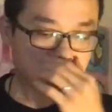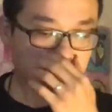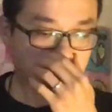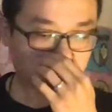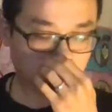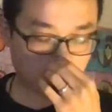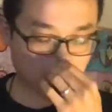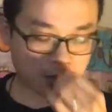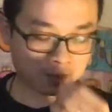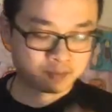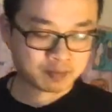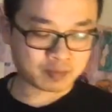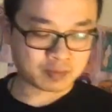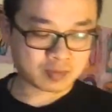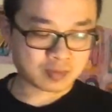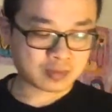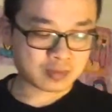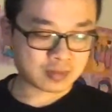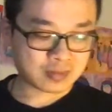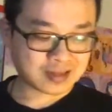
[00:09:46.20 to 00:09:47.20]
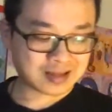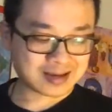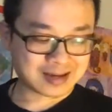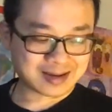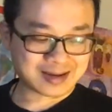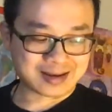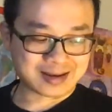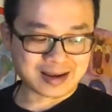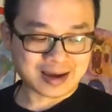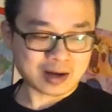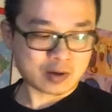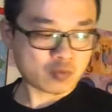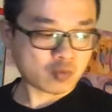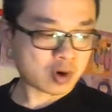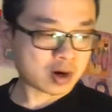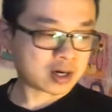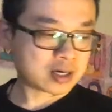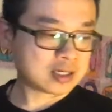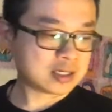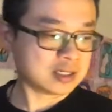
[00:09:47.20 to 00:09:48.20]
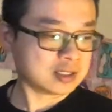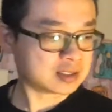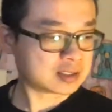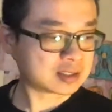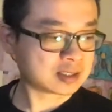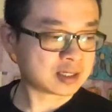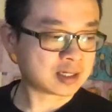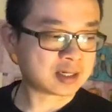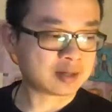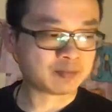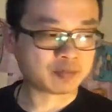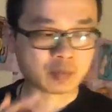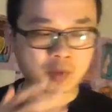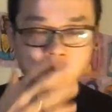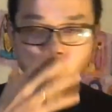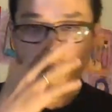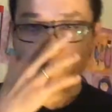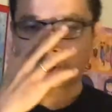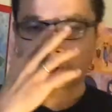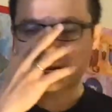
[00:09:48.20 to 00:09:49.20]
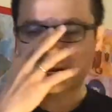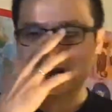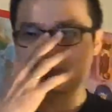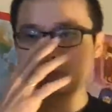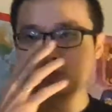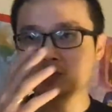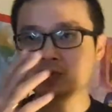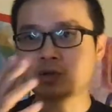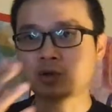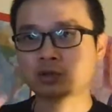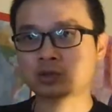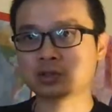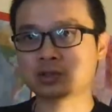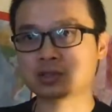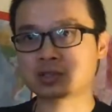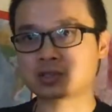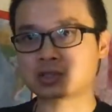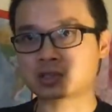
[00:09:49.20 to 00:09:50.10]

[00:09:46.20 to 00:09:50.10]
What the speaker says: another one is when it comes to Dr.